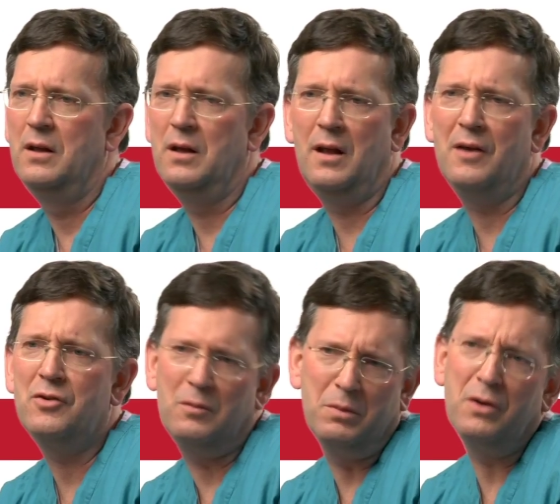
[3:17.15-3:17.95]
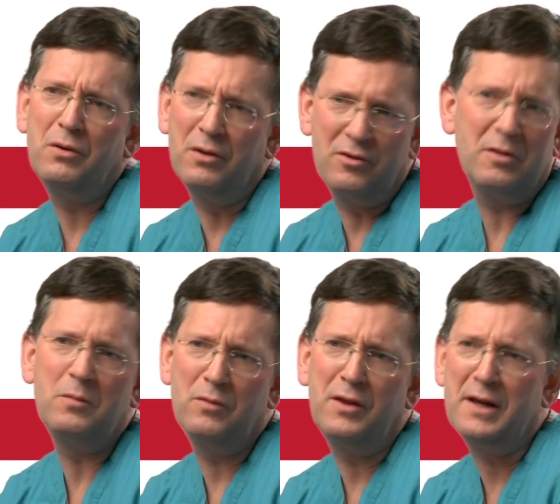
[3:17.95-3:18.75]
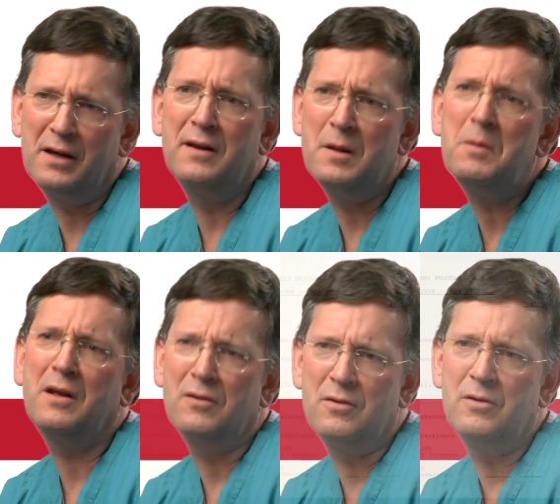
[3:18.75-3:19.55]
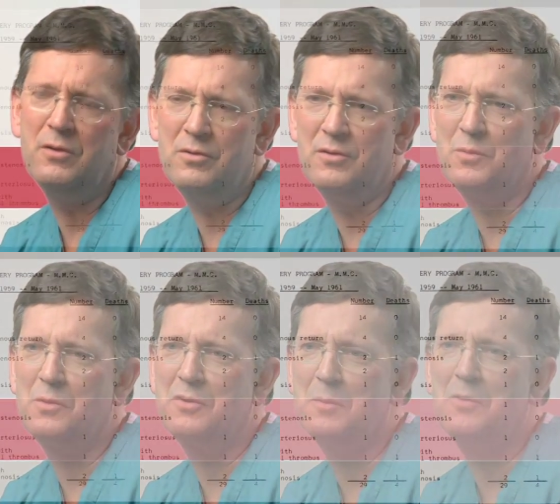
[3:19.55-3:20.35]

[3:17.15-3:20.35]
and actually better than some of the academic institutions where some